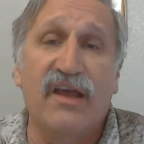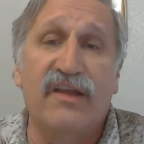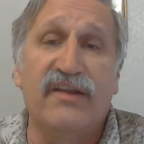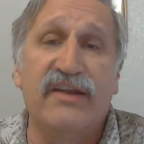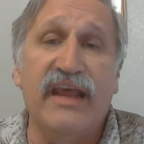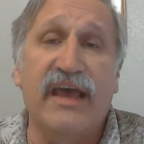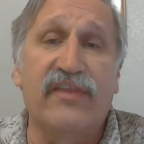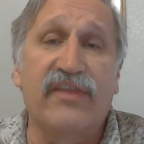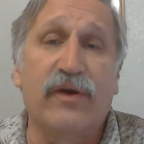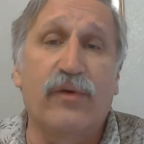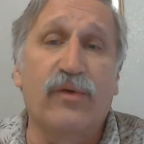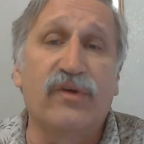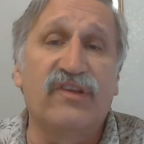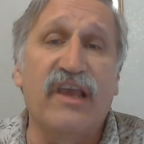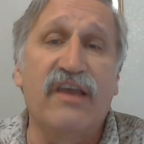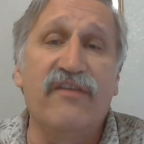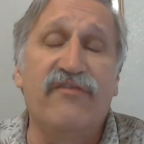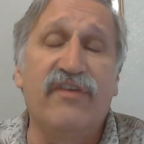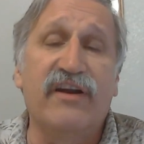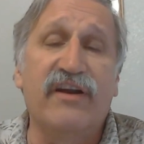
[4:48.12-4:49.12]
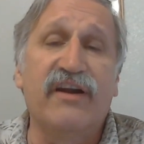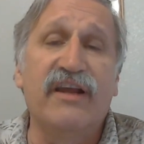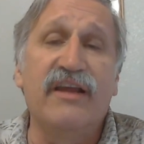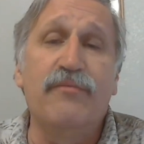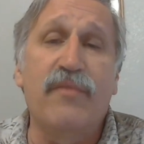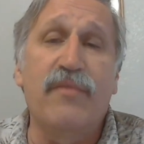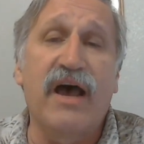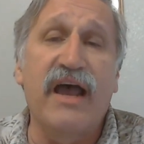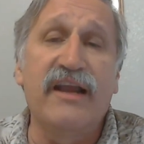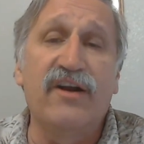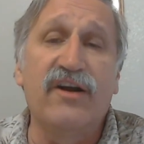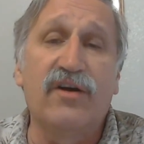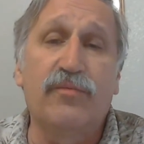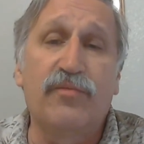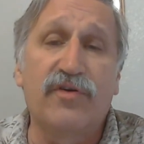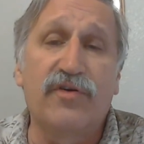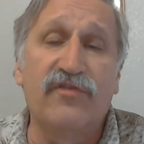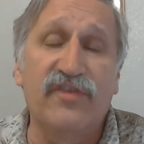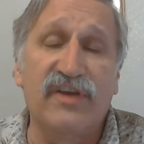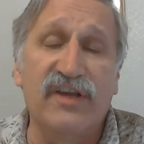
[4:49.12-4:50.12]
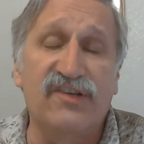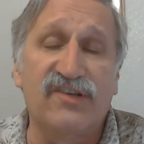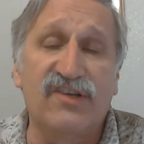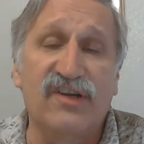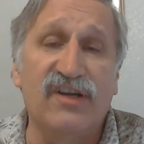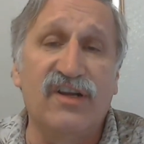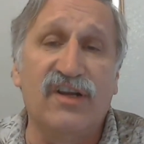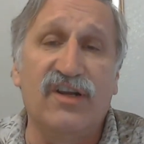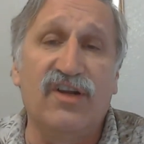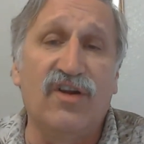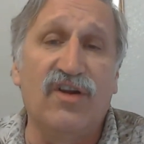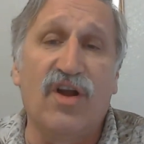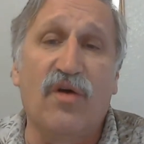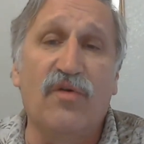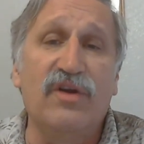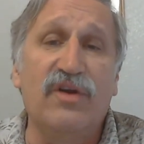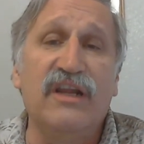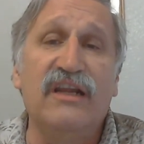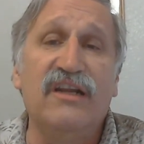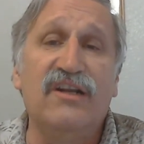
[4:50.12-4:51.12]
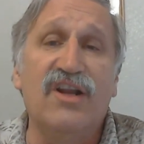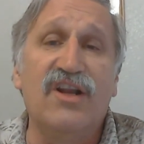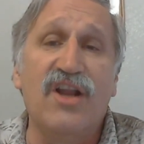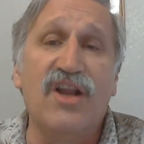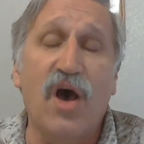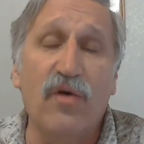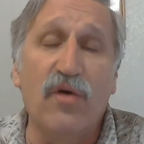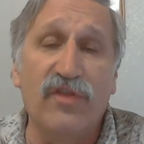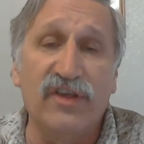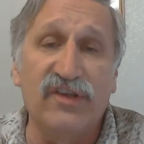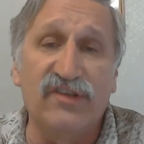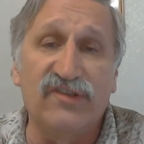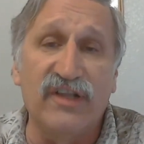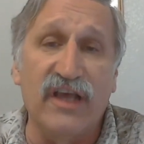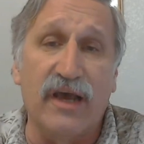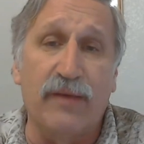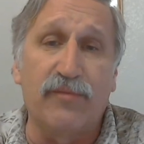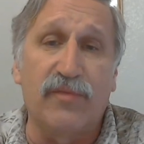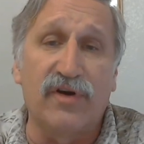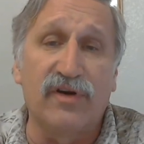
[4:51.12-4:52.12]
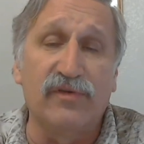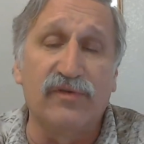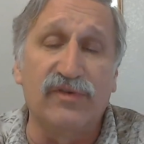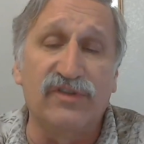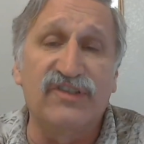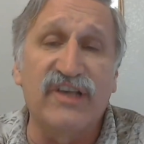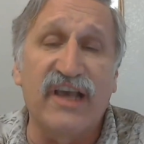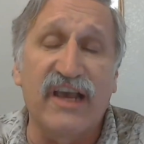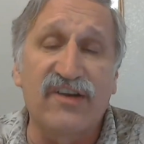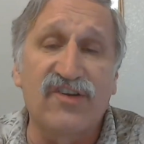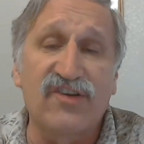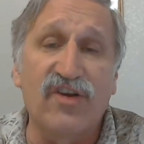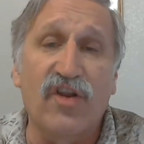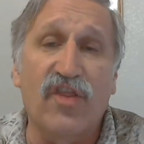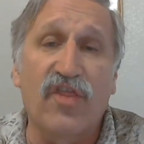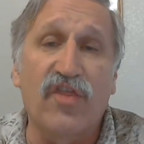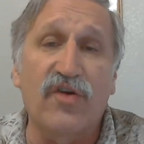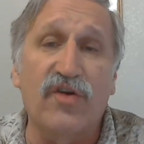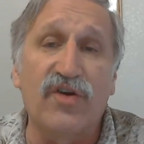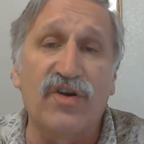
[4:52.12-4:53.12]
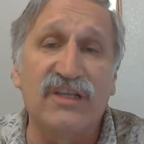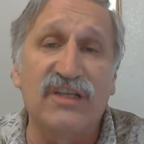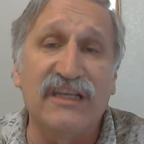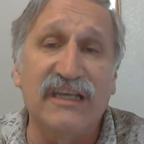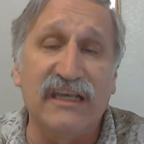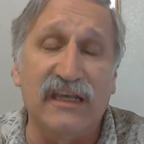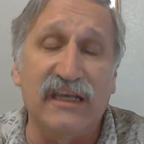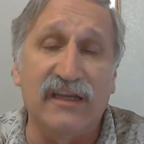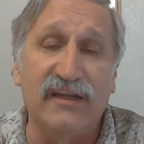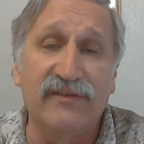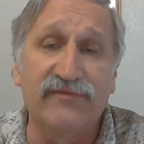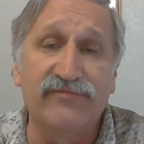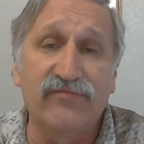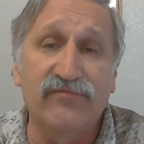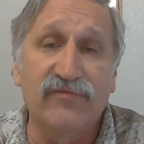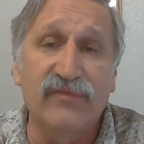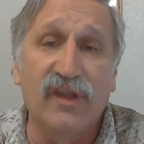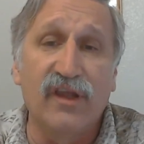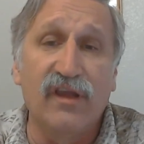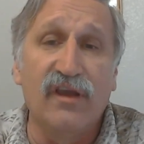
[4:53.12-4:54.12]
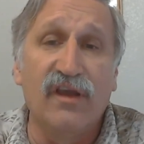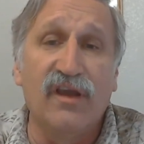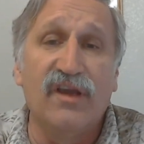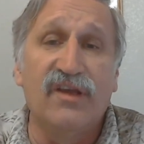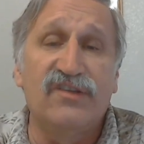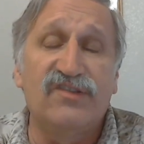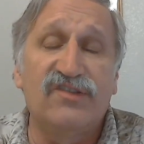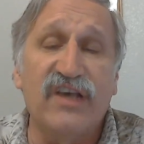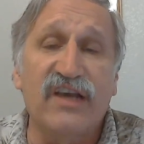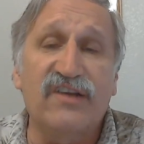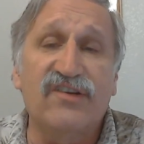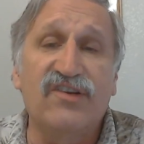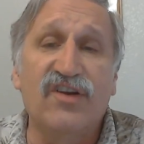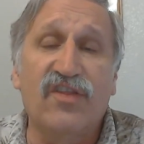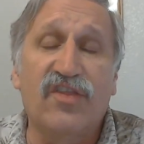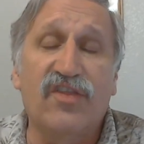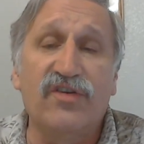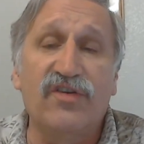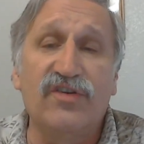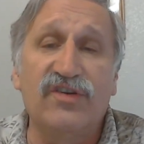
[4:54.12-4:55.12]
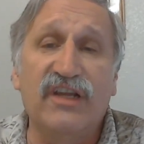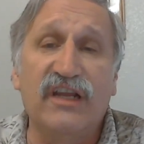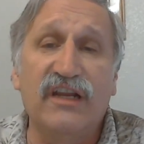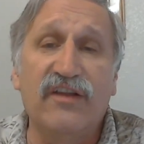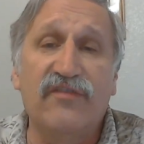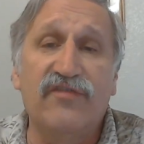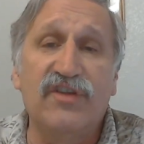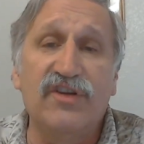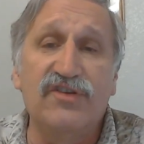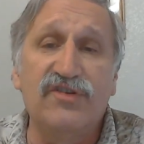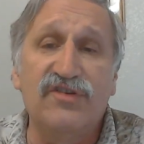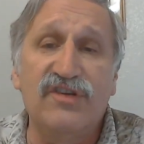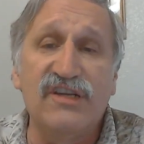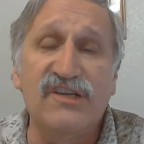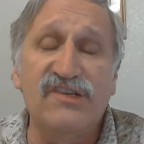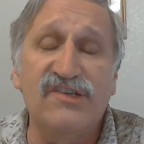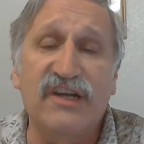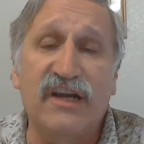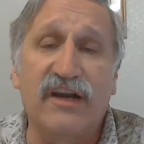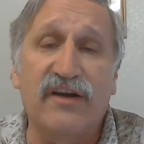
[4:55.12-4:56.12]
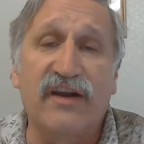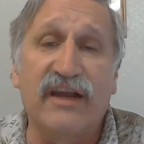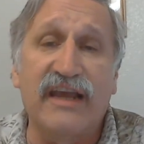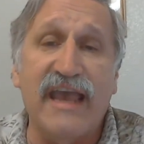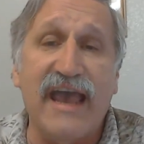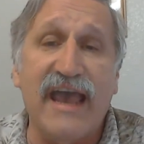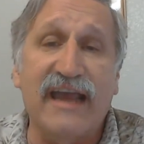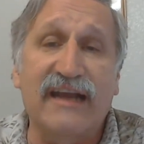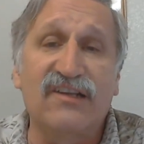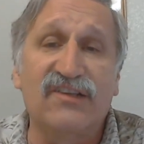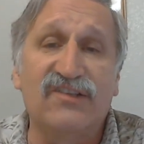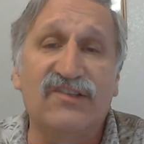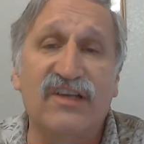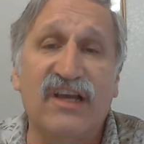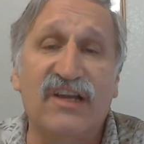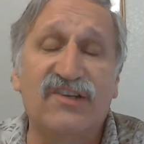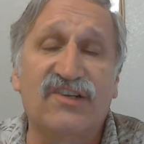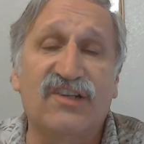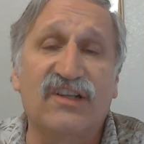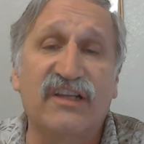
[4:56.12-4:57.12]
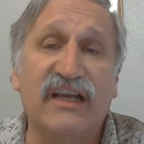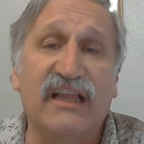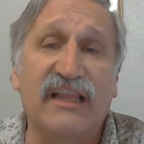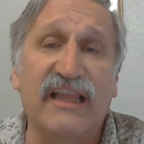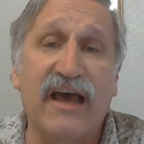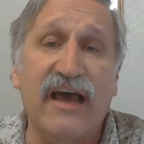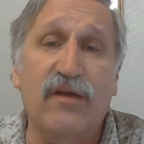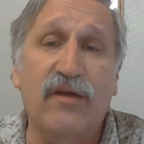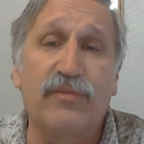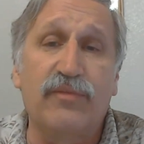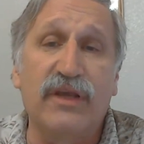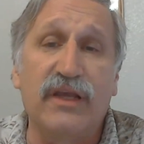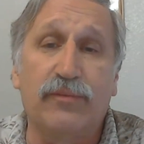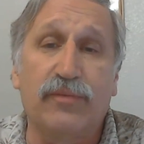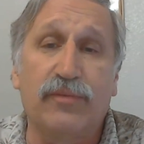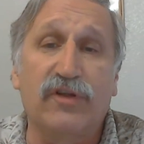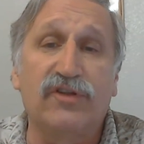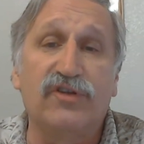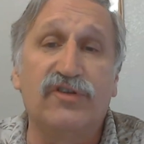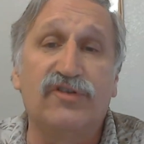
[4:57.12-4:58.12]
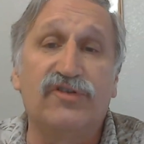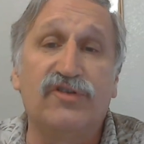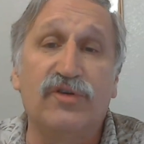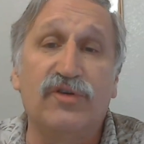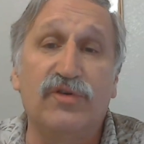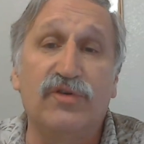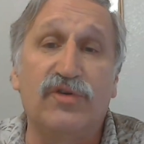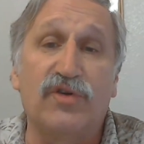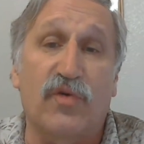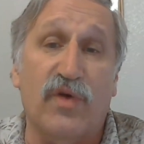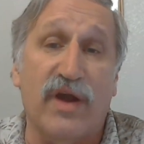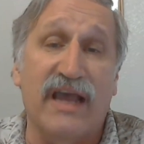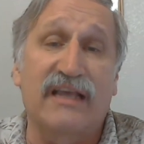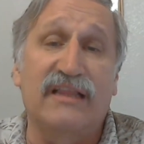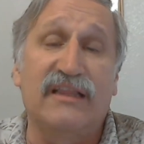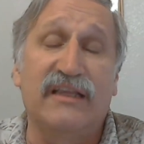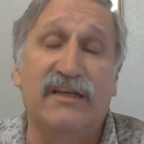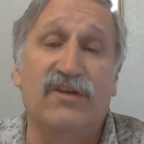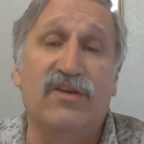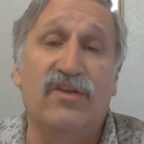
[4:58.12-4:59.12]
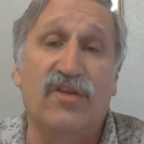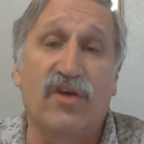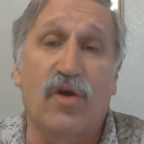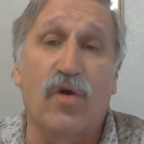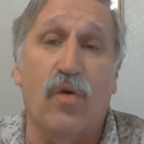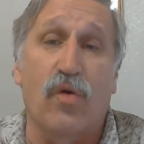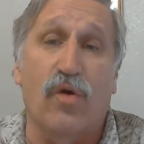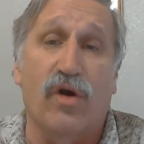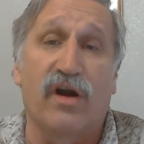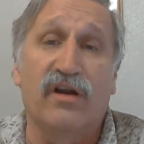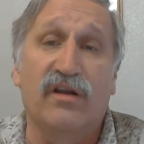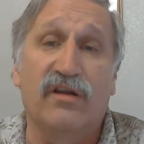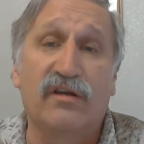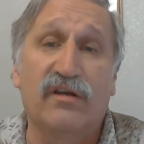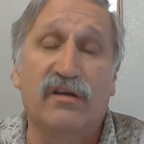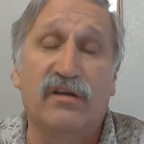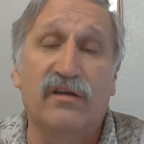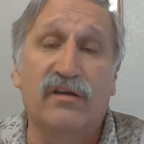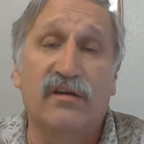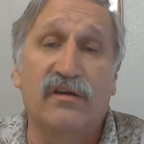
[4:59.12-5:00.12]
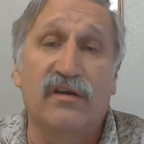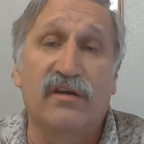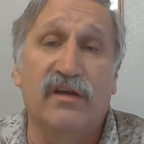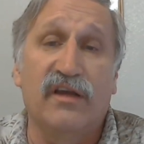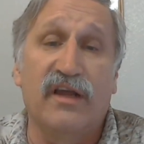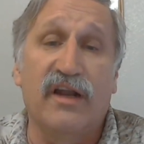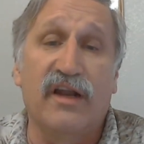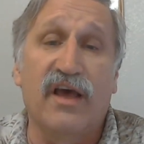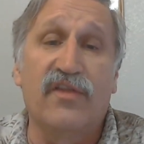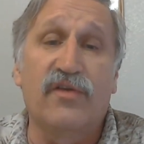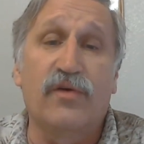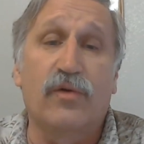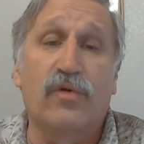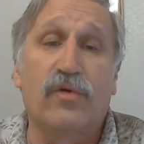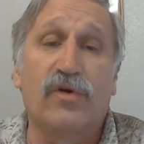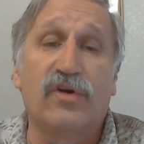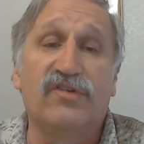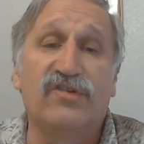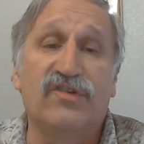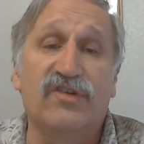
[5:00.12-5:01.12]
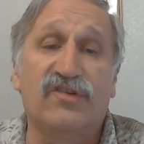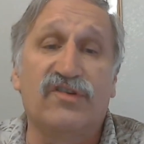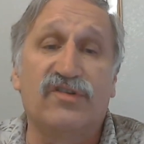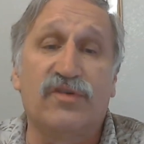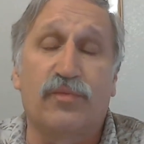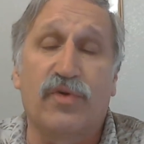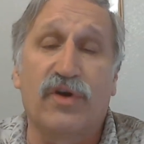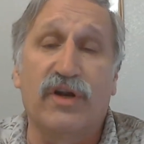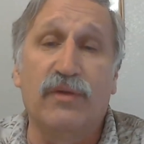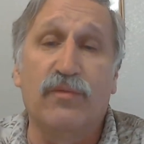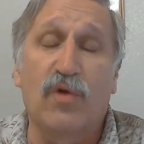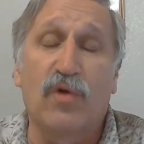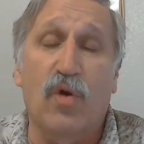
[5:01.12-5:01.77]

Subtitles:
Now, there was a very minor provision, and you don't need to know this number. It was Section 13. Section 13 of the Judiciary Act essentially allowed people to sue directly to the court In other words, the Supreme